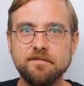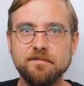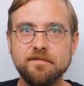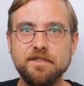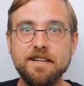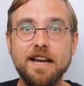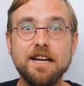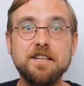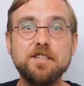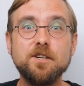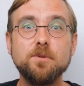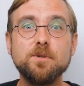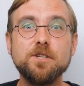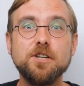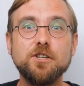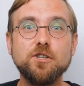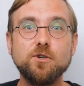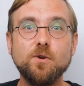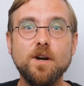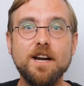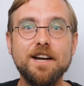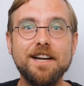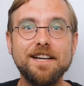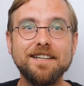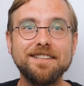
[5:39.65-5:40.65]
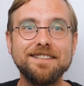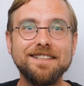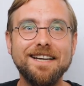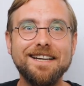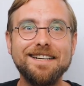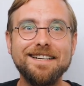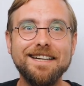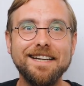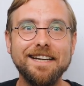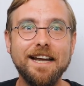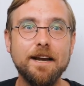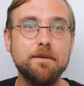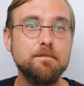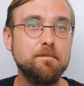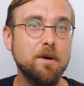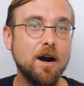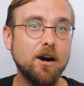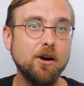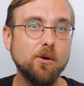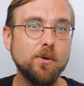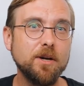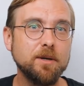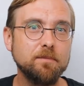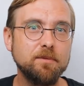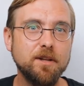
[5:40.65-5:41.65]
Nexo is a trading, lending, and
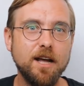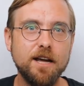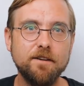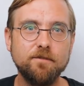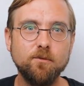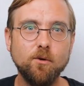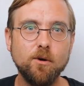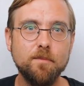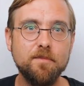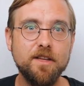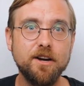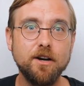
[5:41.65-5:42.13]
borrowing platform